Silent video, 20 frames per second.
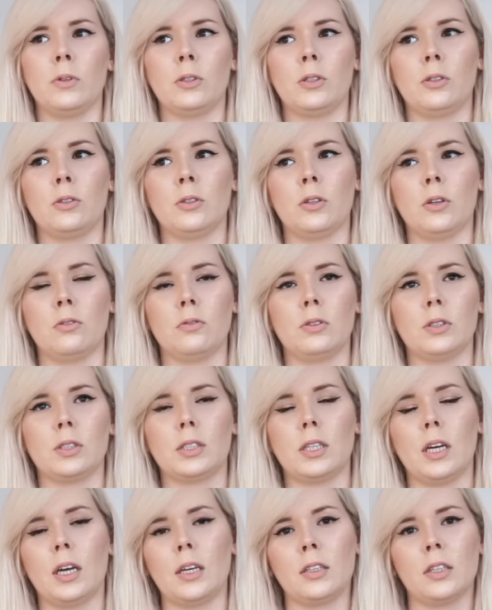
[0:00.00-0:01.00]
with, you know,
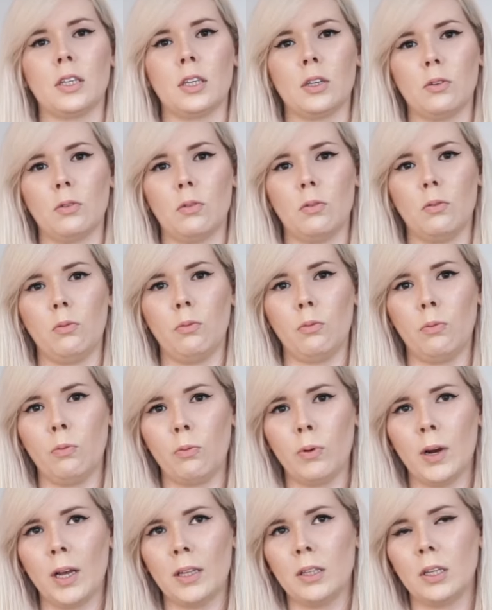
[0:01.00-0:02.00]
deciding
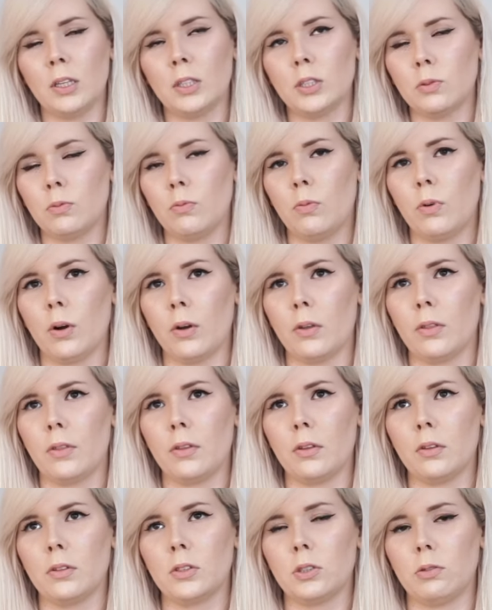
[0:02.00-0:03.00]
when it's
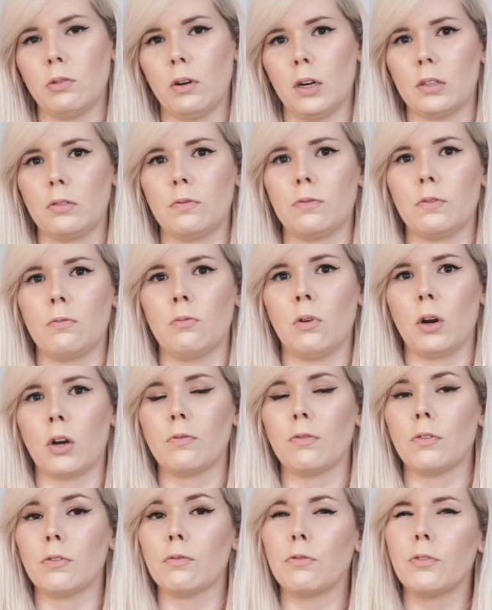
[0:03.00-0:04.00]
worth to
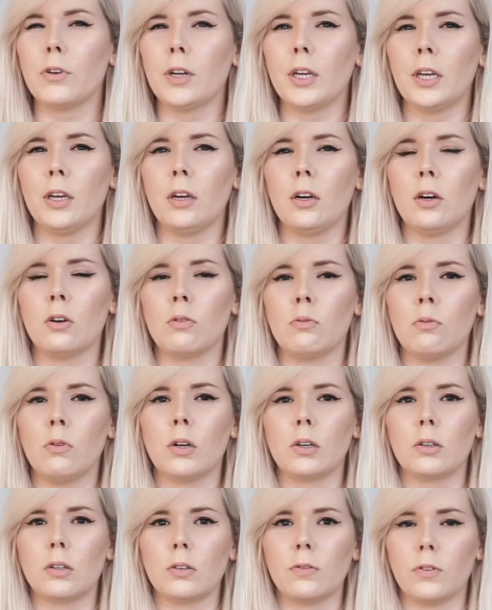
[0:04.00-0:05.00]
work for free or
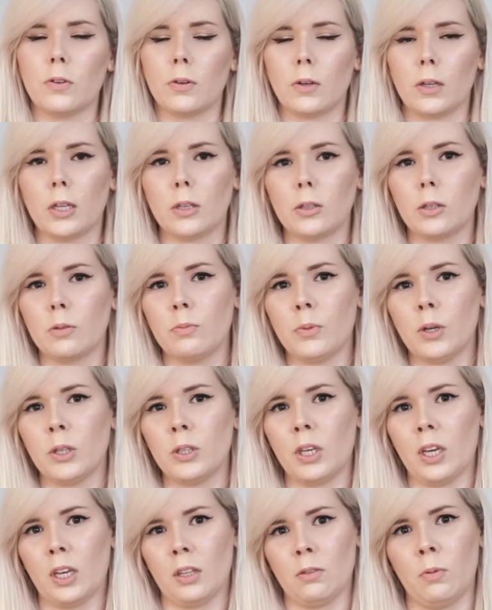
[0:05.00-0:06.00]
work for a little
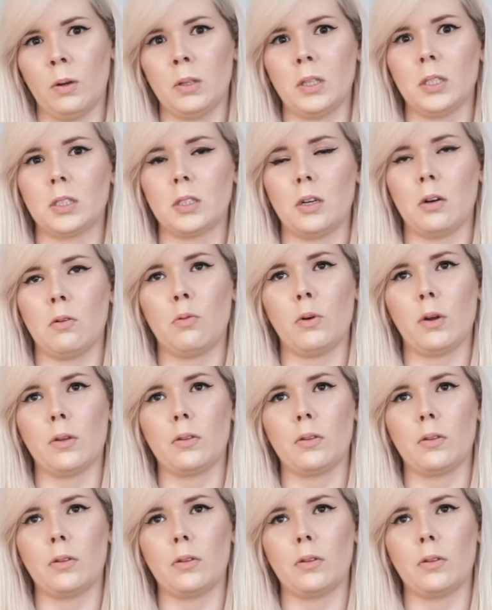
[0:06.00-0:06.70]
money and when it's not